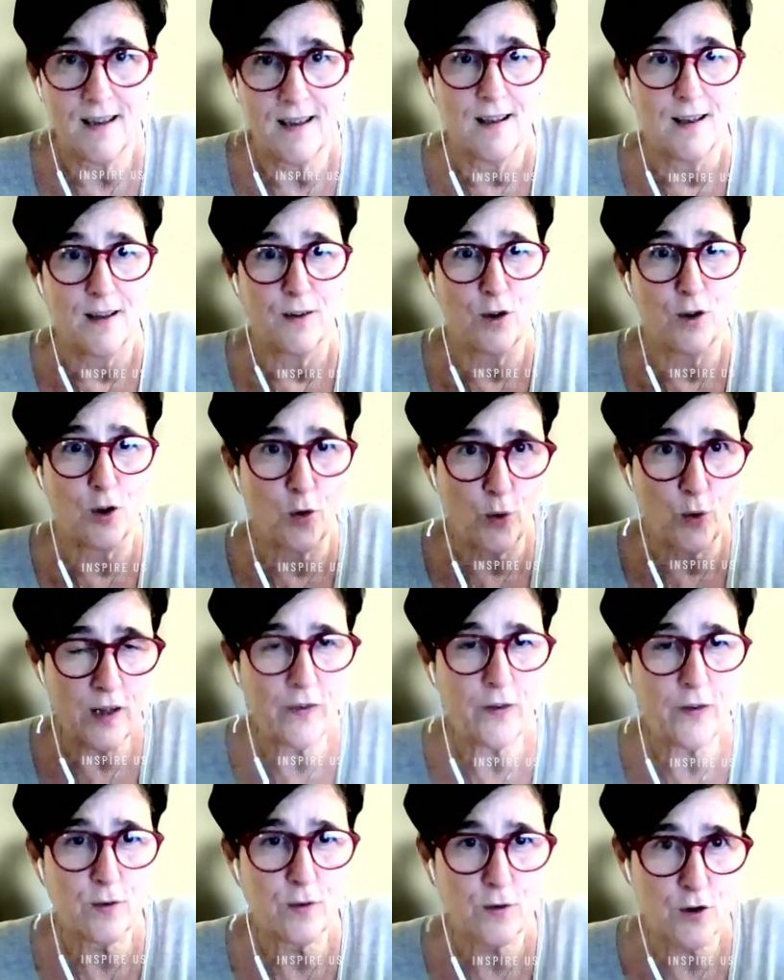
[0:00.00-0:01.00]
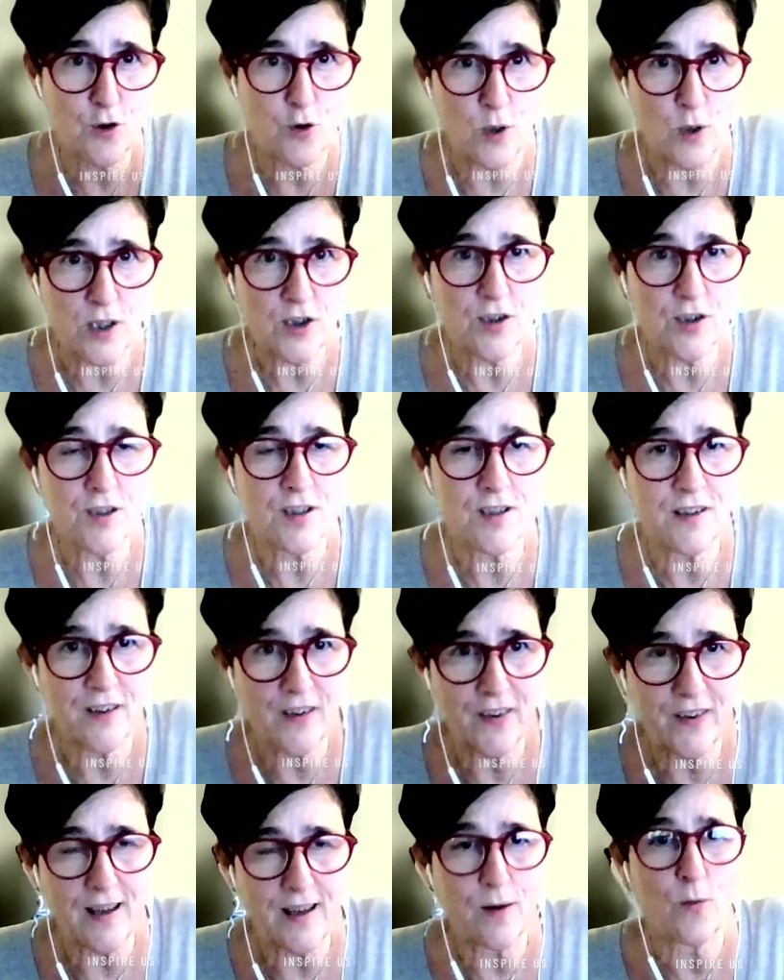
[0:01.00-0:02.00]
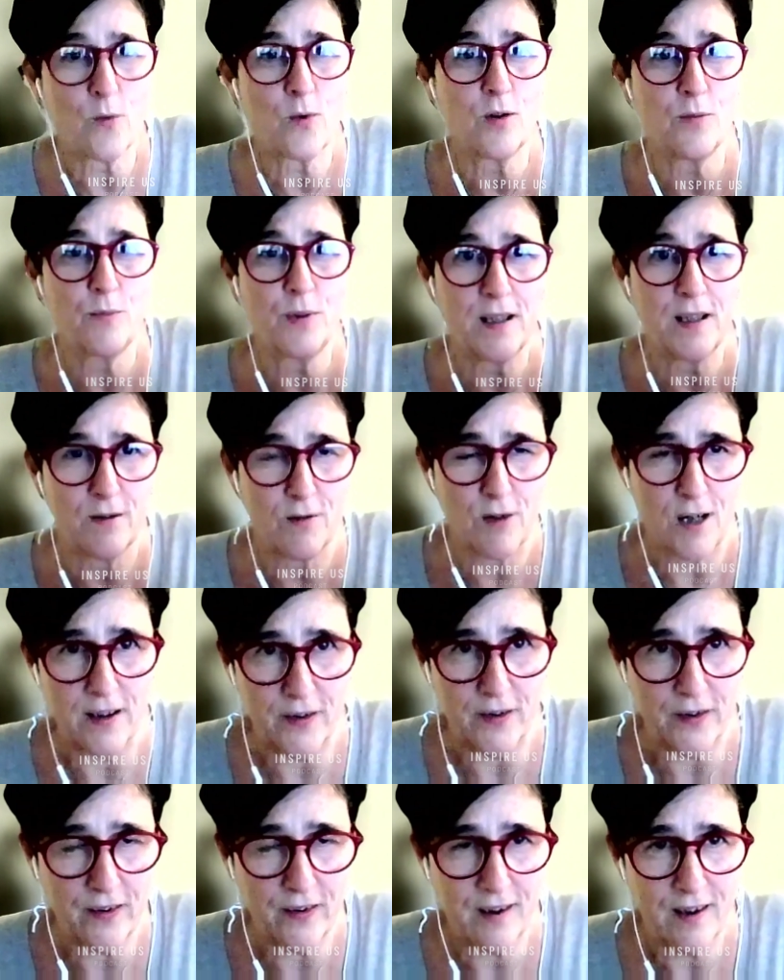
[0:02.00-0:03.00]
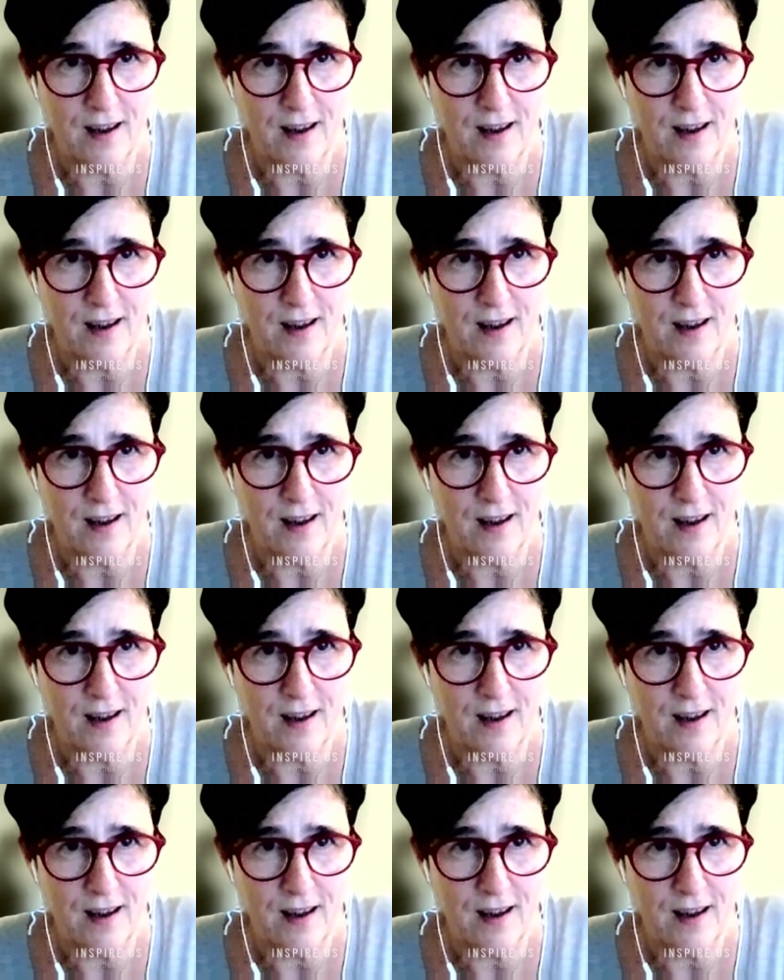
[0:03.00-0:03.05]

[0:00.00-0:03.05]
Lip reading: the research questions that will be addressed.